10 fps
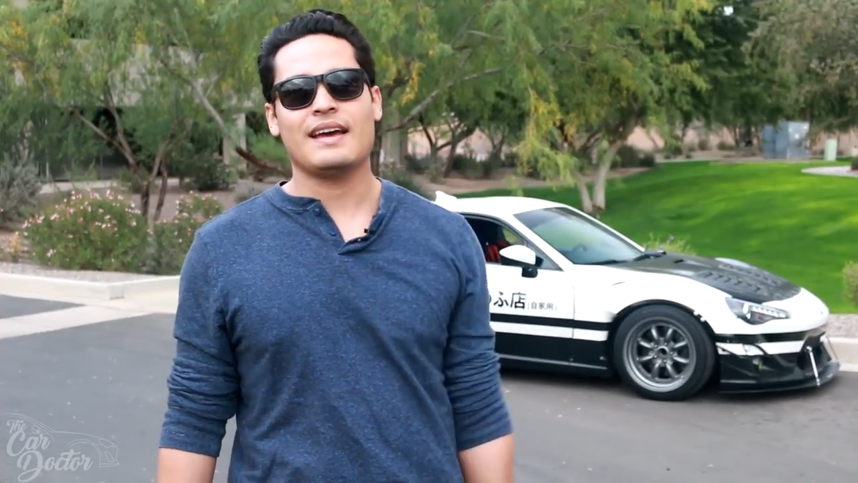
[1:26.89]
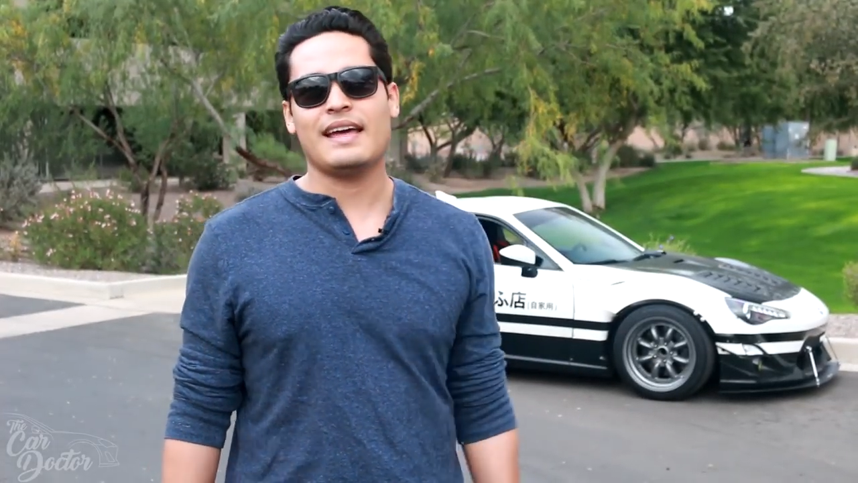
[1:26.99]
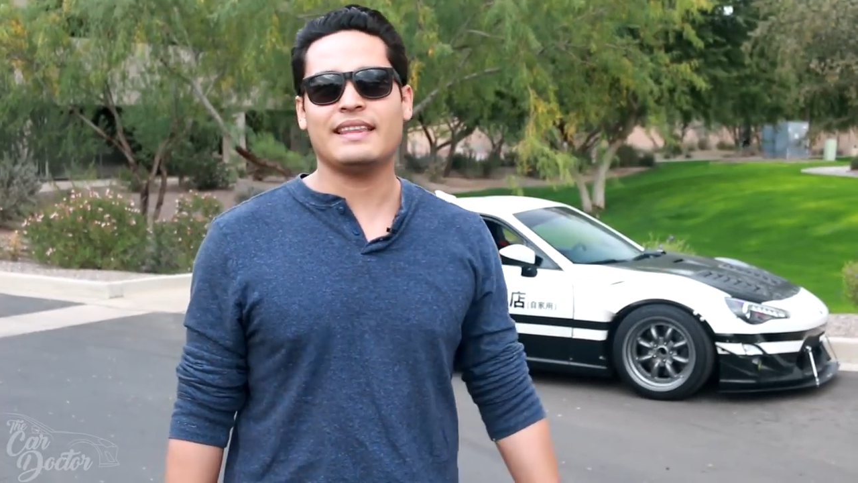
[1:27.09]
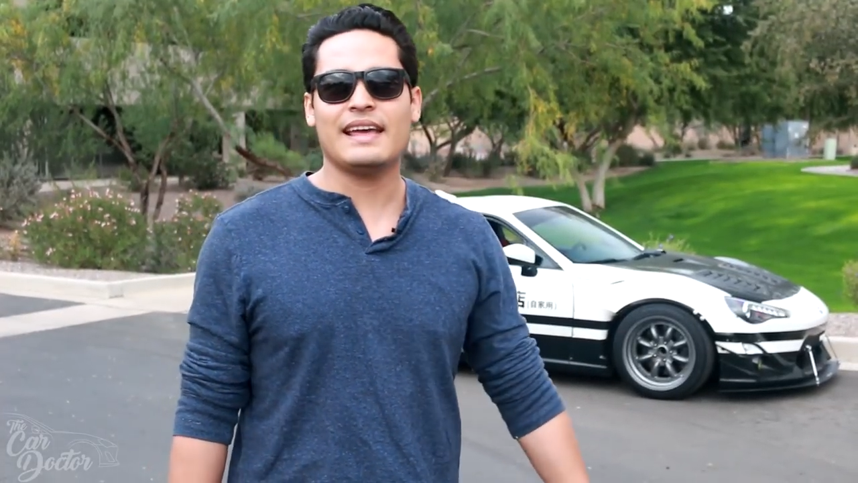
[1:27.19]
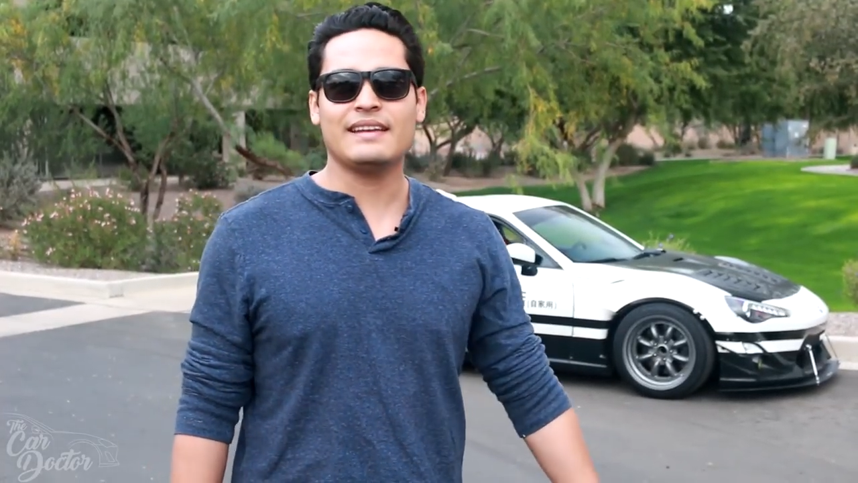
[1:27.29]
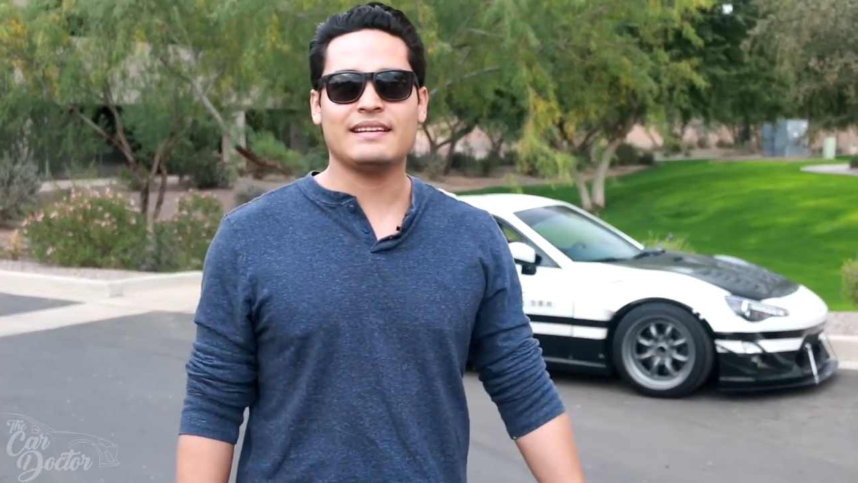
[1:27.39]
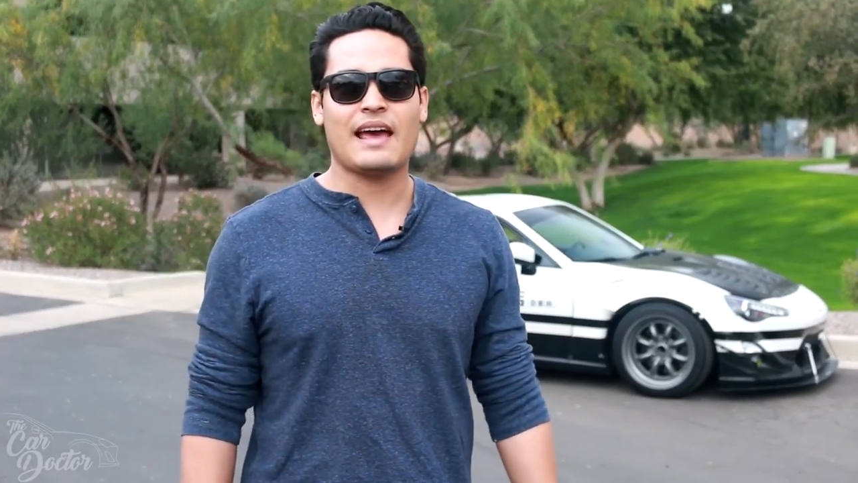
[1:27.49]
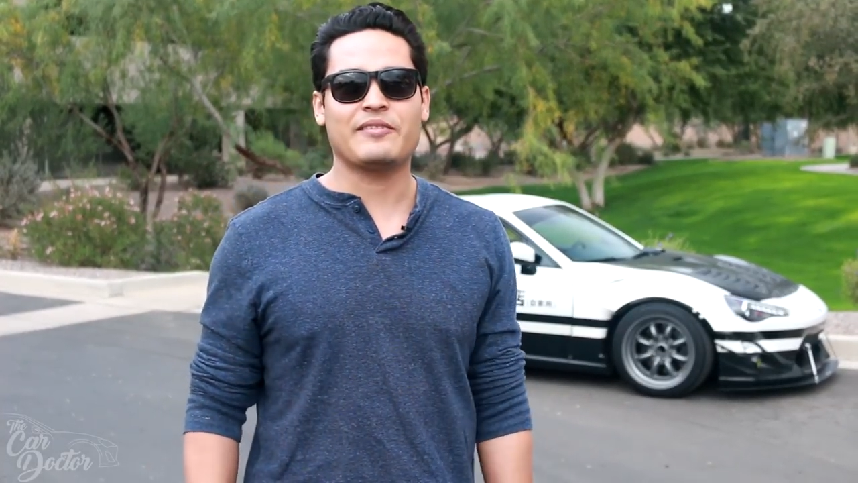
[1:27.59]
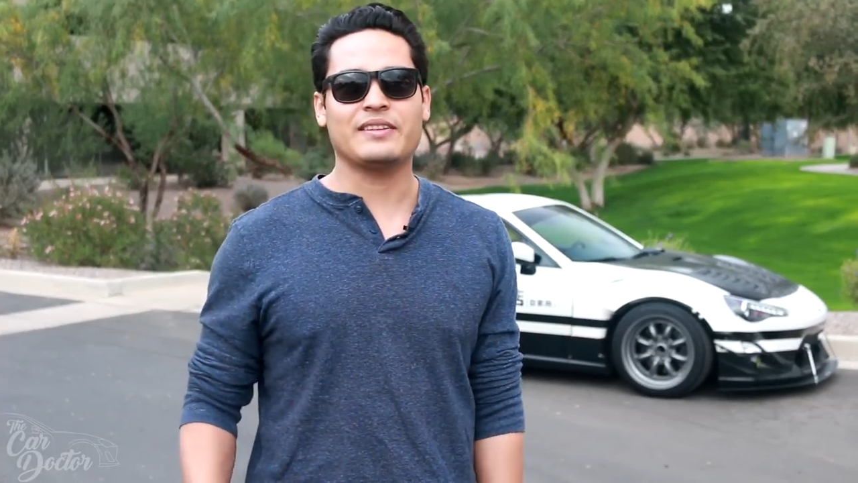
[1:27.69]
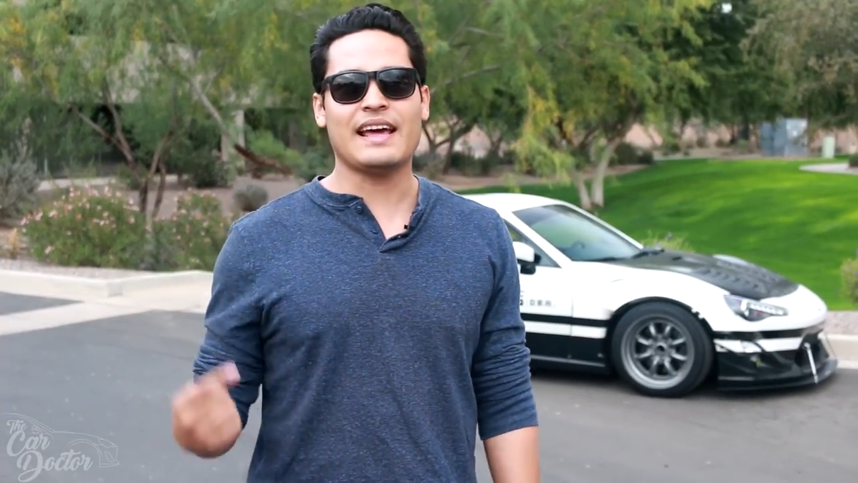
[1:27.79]
And then
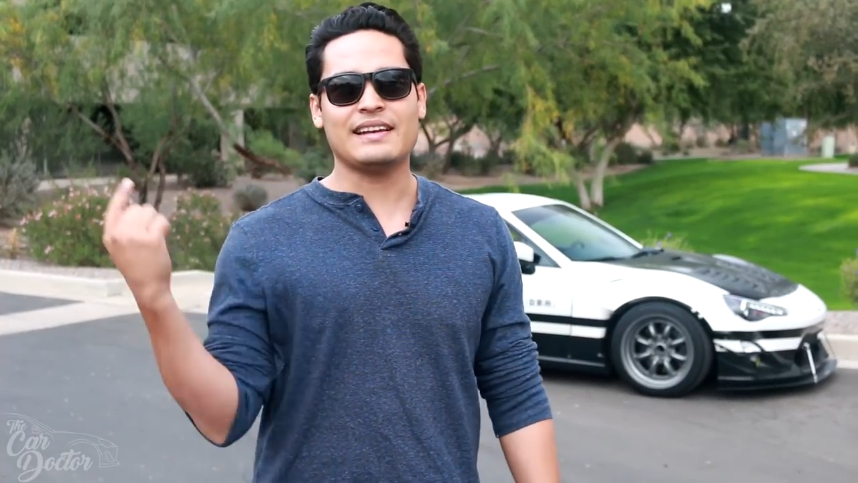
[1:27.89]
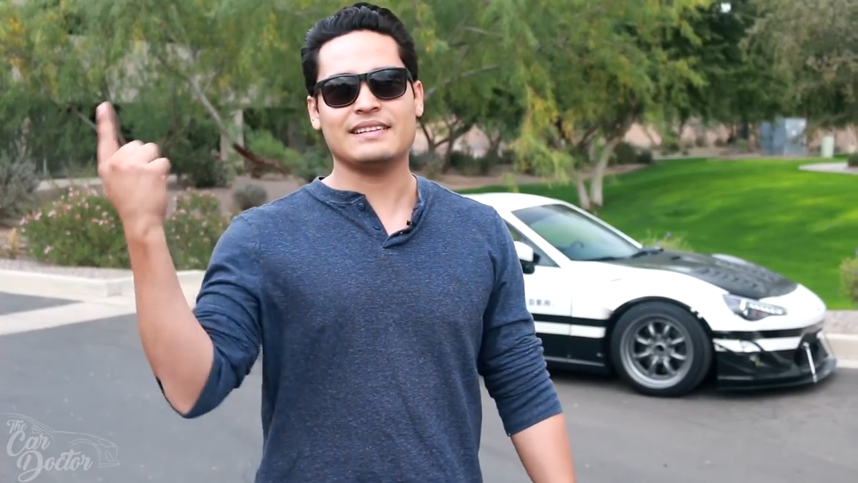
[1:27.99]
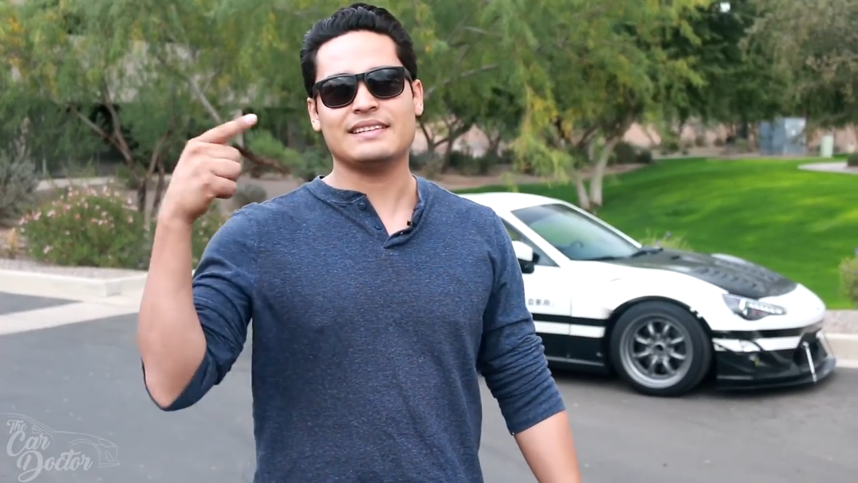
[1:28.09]
after that,